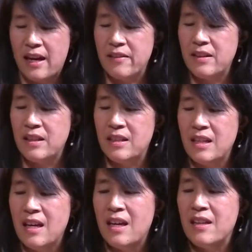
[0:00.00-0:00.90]
And
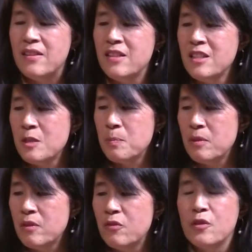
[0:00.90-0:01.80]
then this
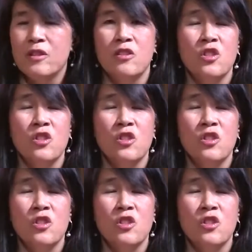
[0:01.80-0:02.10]
book, For the